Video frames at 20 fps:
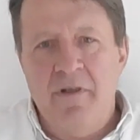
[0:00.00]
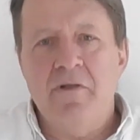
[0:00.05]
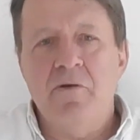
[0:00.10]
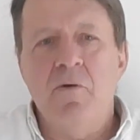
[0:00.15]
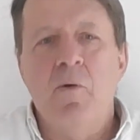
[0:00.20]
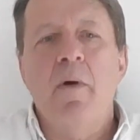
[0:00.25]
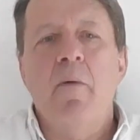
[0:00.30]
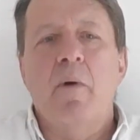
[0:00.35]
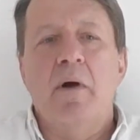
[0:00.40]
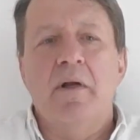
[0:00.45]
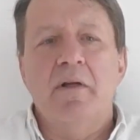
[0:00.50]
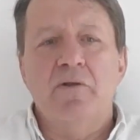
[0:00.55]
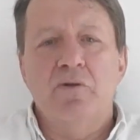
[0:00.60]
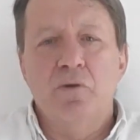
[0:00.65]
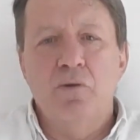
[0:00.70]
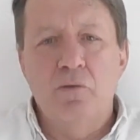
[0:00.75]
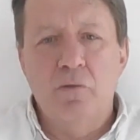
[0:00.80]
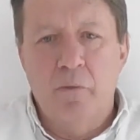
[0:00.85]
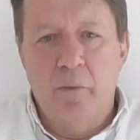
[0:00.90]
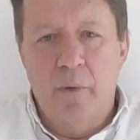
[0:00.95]
So we want
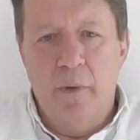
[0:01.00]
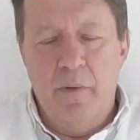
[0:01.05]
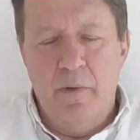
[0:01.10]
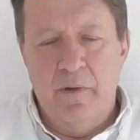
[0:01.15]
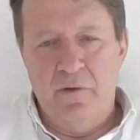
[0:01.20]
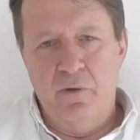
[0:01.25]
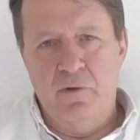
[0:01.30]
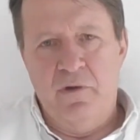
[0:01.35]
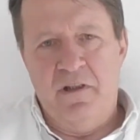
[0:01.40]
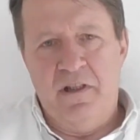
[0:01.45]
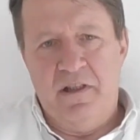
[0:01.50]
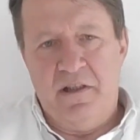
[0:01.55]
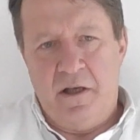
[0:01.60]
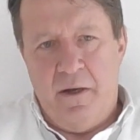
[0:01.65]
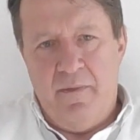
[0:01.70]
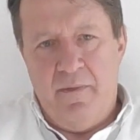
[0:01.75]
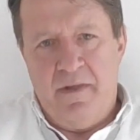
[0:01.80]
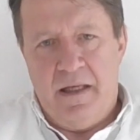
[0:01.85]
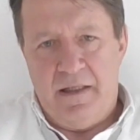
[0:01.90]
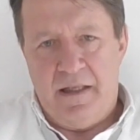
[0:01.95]
to
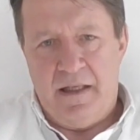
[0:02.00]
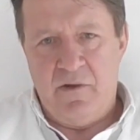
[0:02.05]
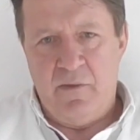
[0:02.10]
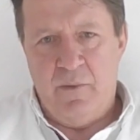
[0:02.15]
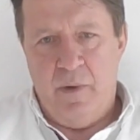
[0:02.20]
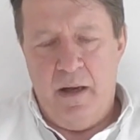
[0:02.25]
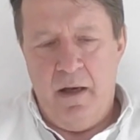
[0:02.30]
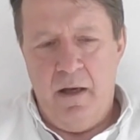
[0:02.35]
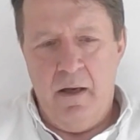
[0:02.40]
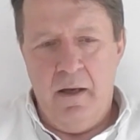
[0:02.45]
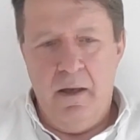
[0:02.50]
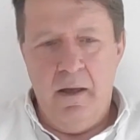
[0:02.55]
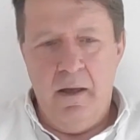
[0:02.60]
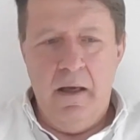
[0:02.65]
disrupt that as well,